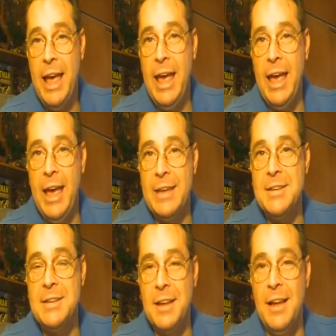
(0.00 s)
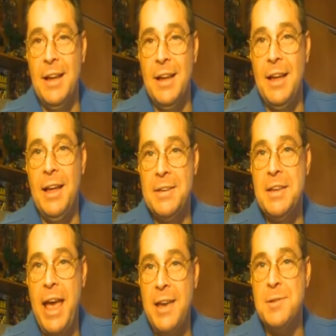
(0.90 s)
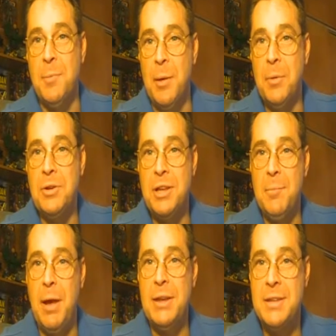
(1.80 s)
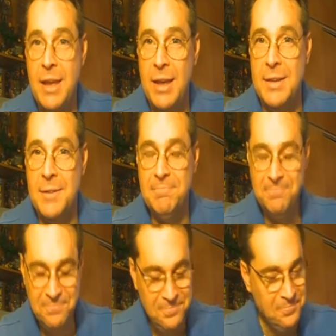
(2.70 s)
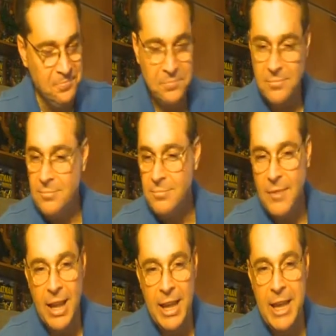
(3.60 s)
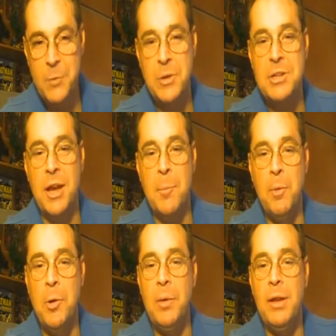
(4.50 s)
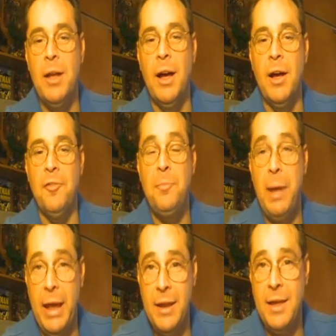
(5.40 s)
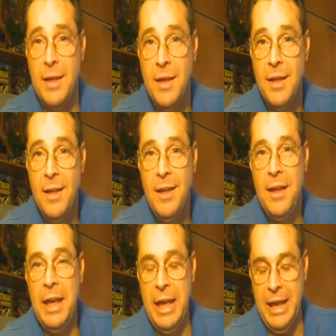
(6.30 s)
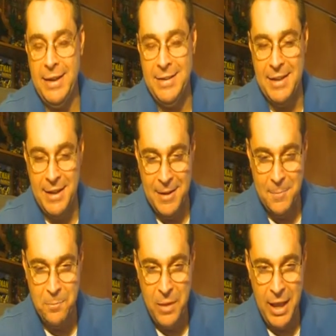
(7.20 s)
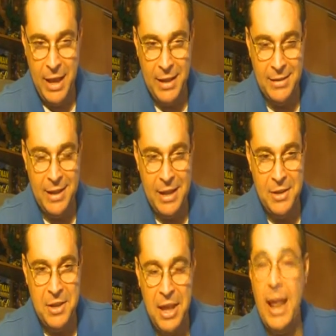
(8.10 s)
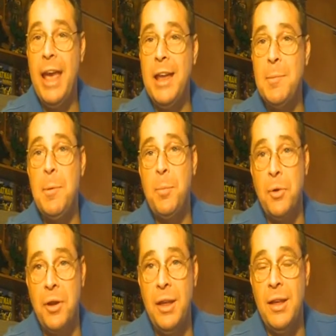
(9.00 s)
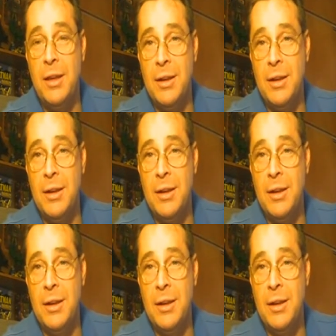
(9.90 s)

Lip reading: as cast members in my skit. It was a moment of panic, and I had to be pretty